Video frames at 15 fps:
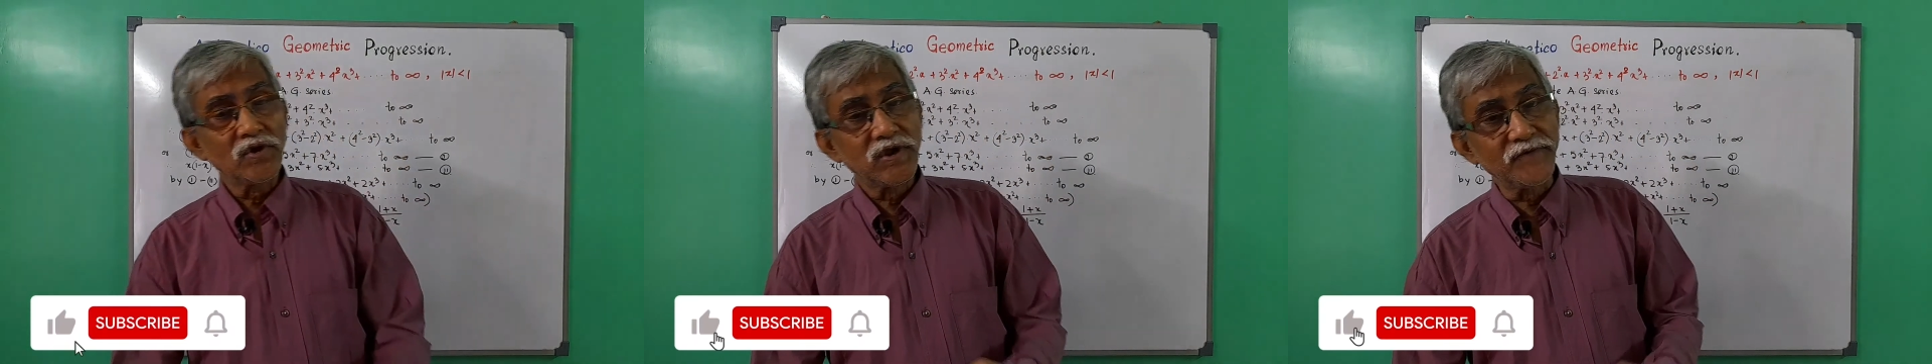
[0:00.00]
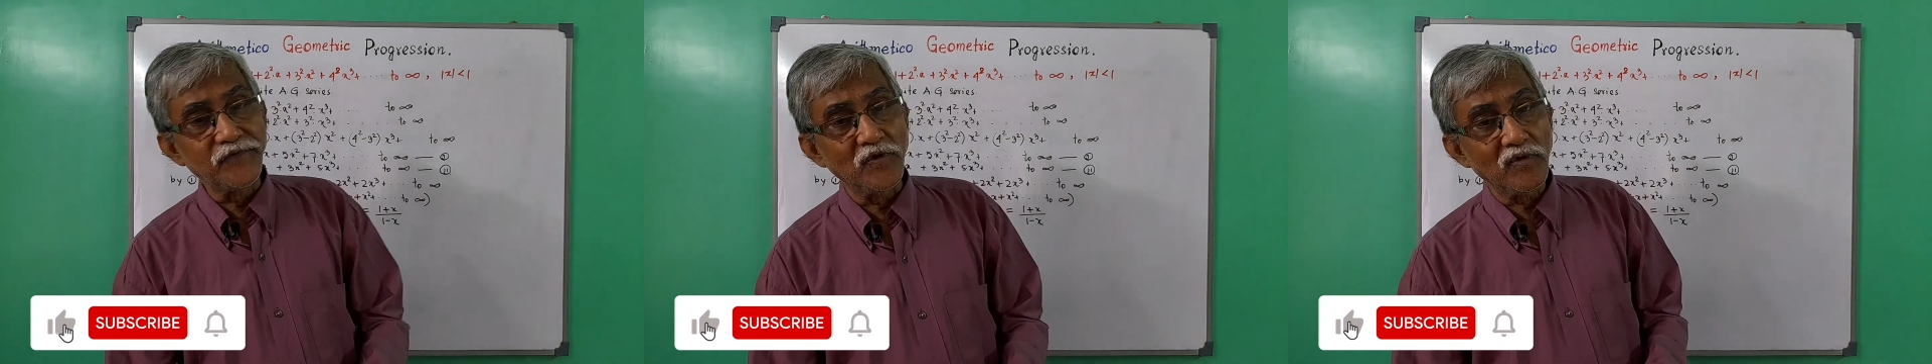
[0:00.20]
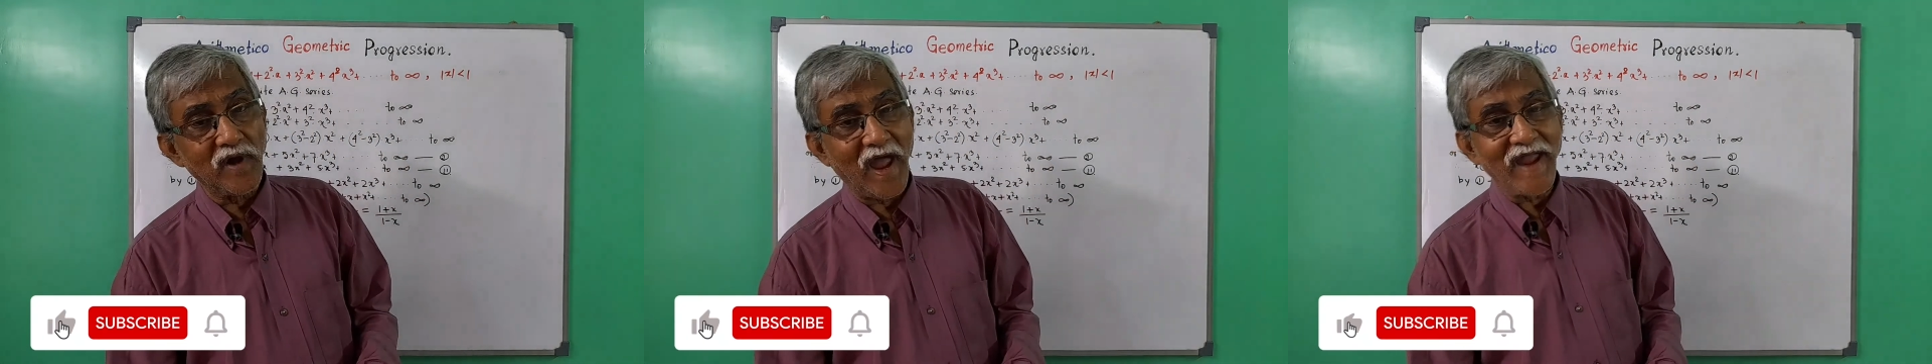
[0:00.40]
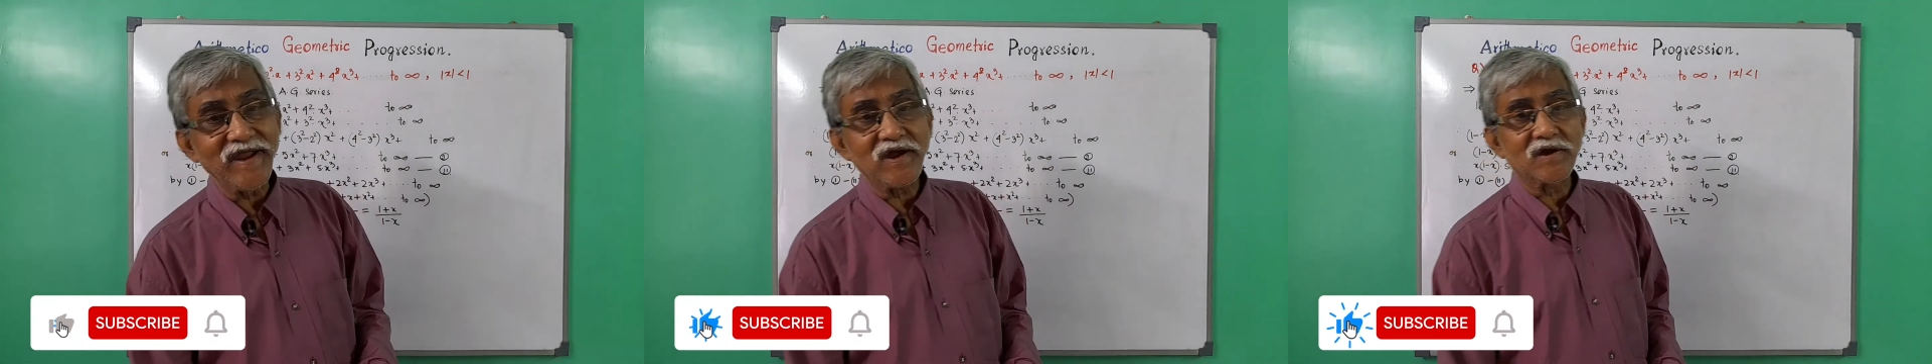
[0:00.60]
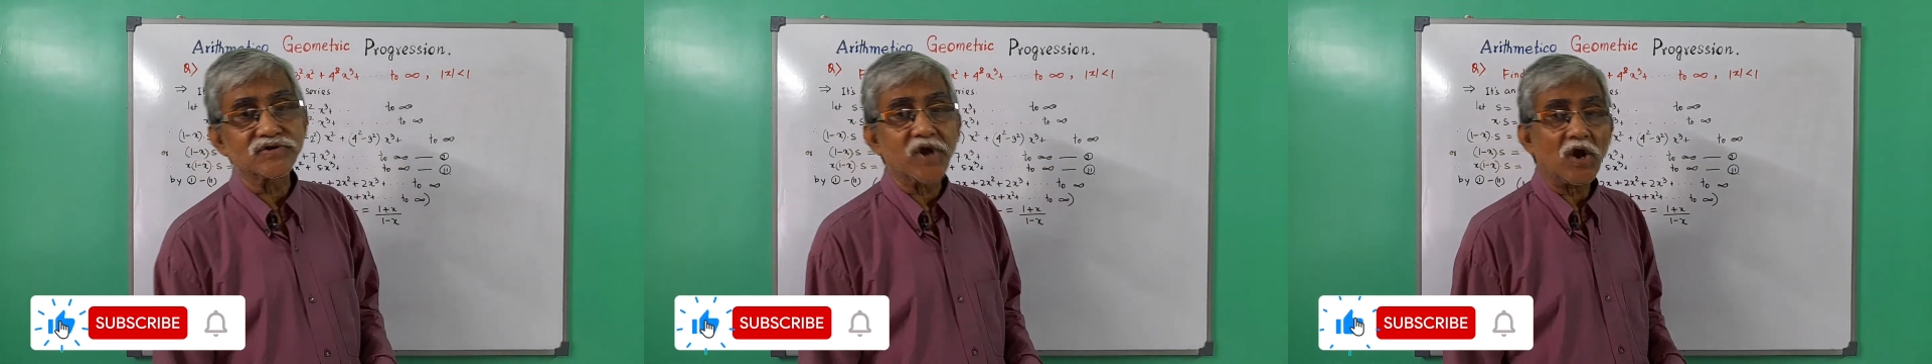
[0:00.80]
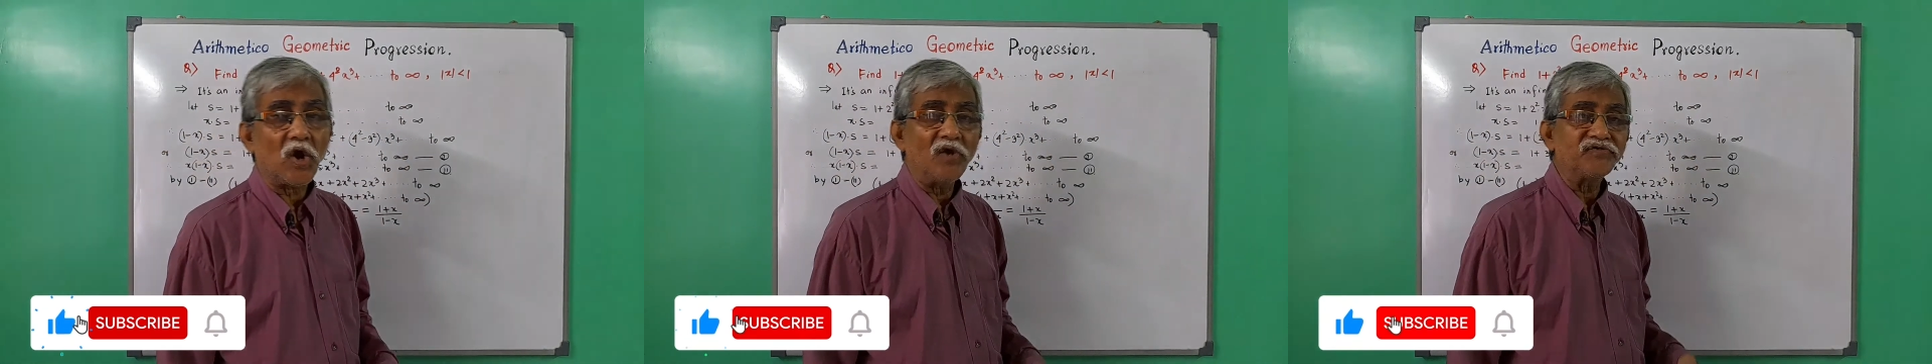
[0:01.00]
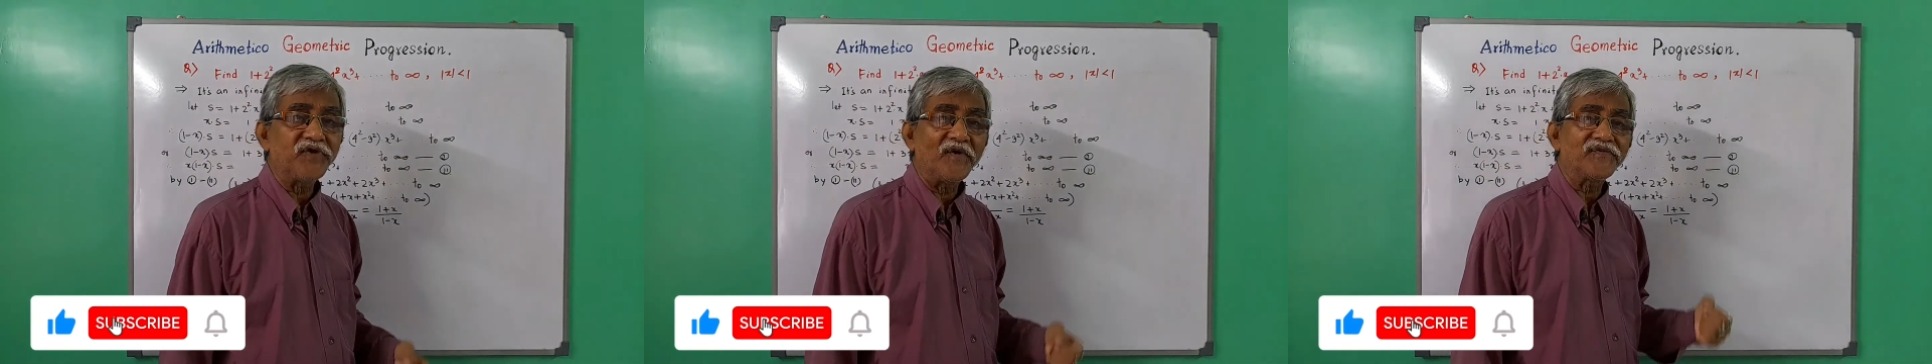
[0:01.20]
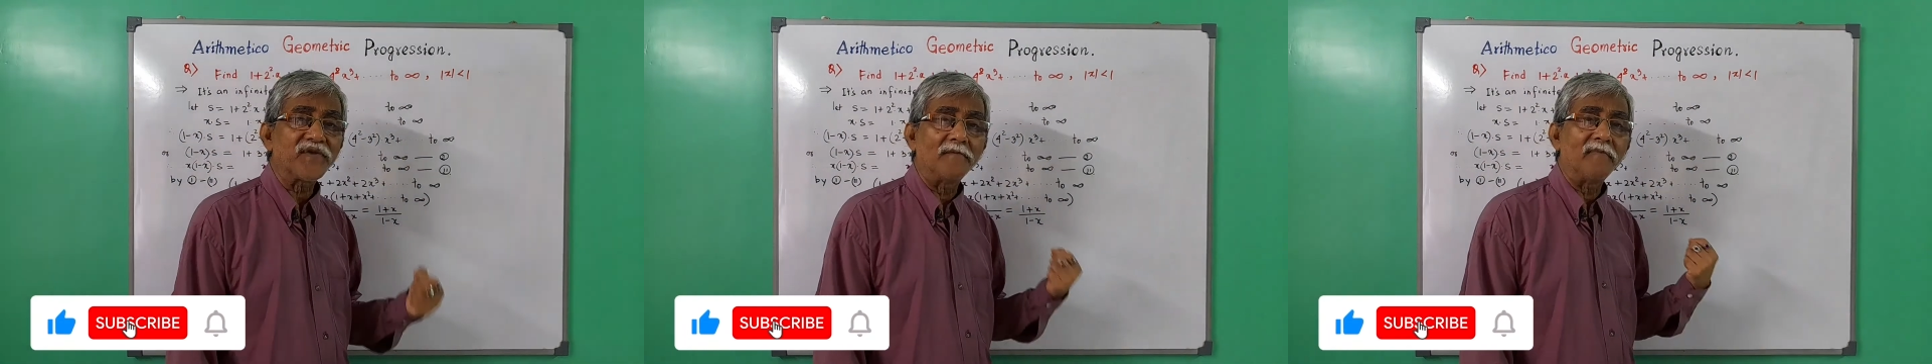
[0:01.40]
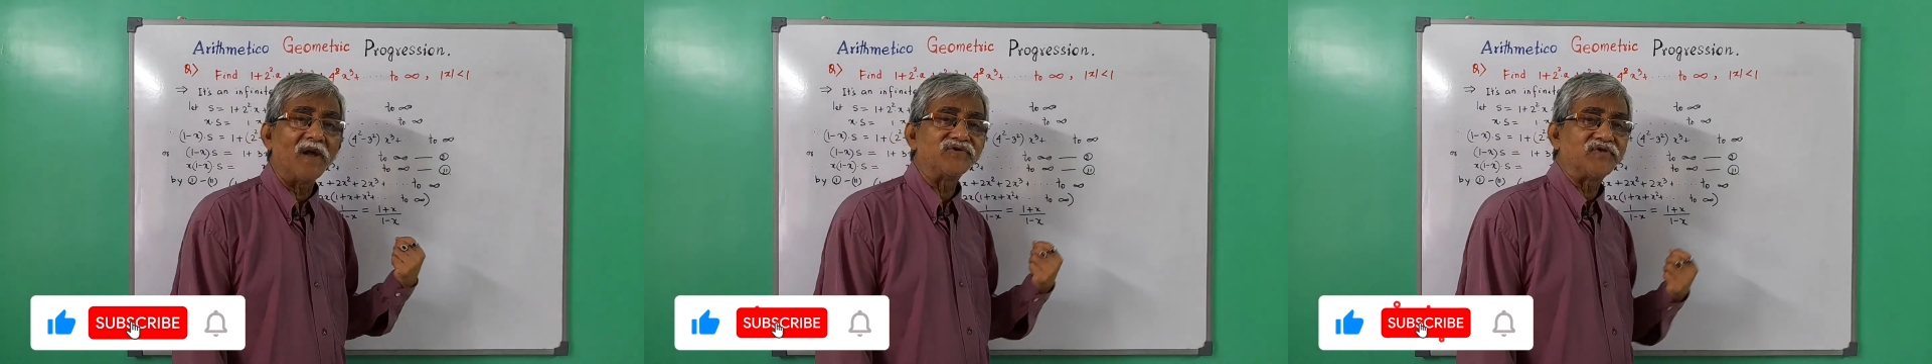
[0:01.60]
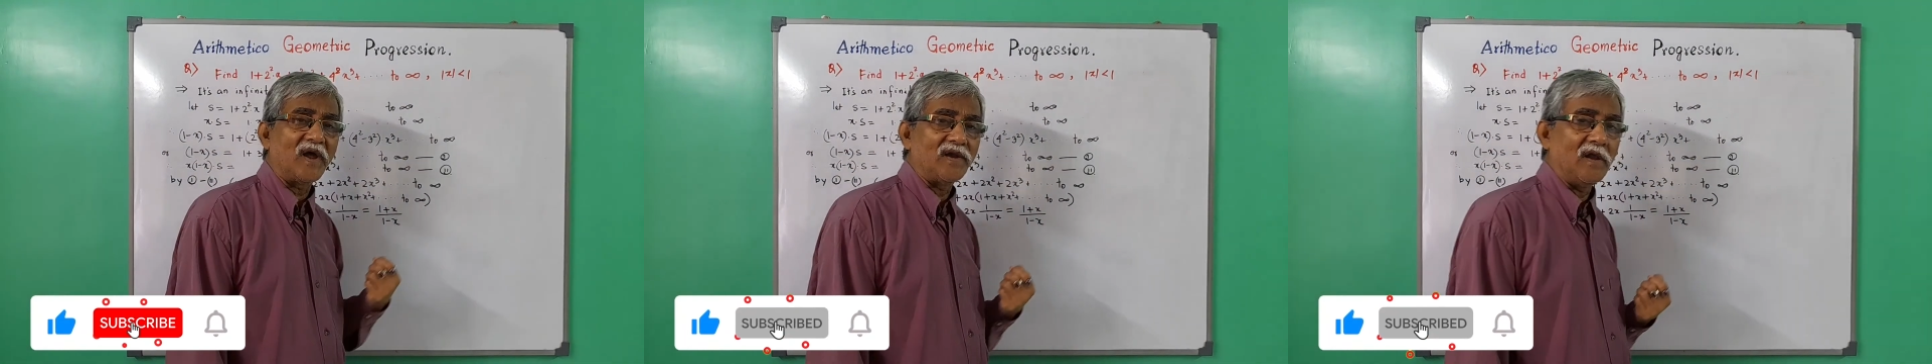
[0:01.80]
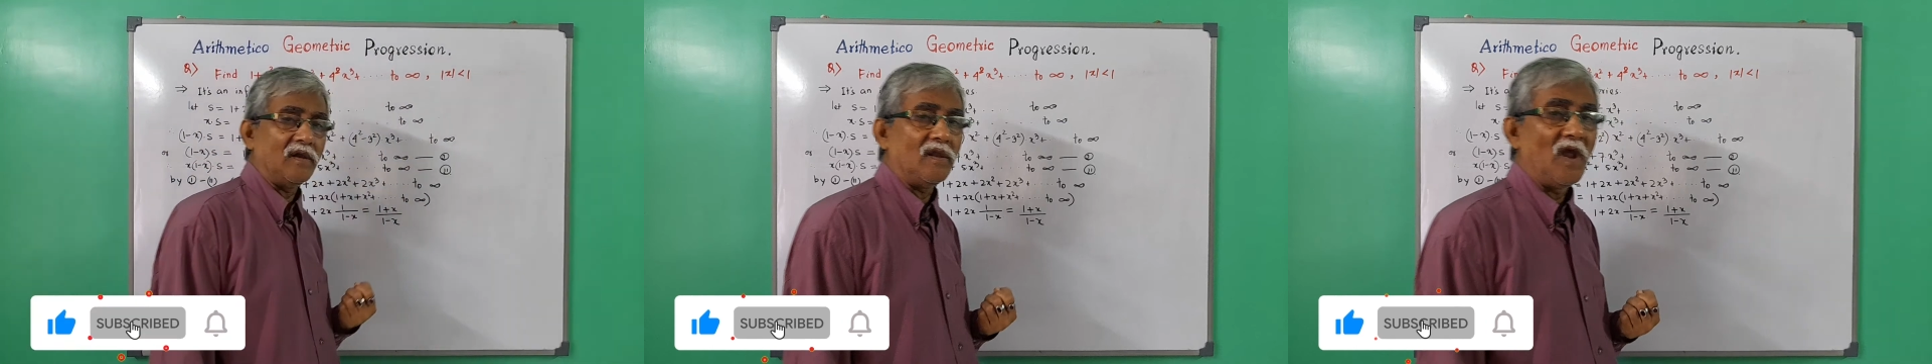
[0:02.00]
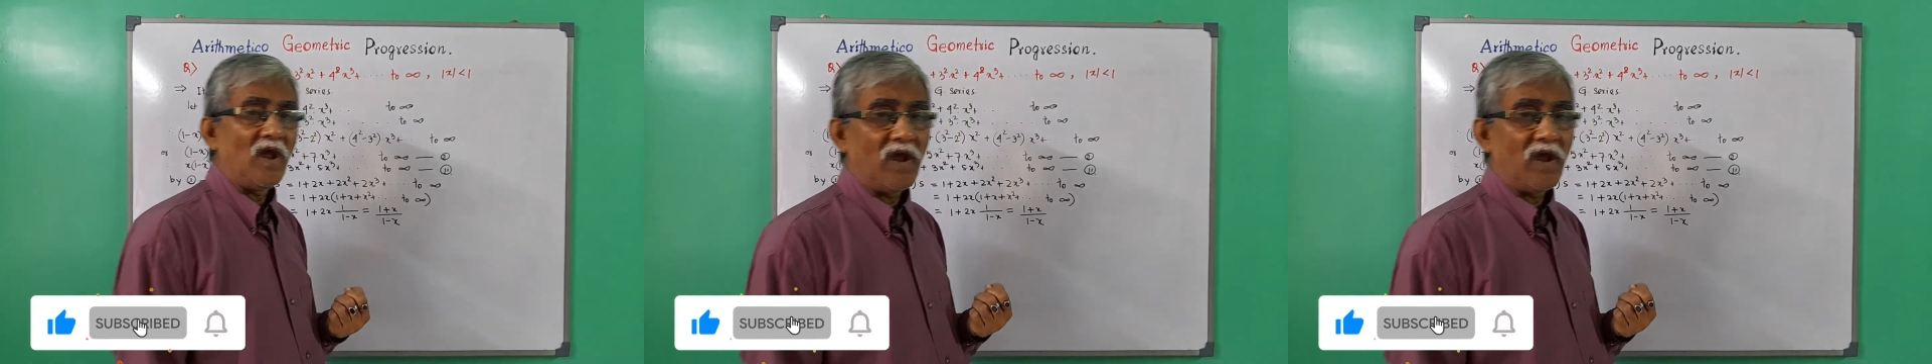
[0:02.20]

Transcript: if you like the contents of my channel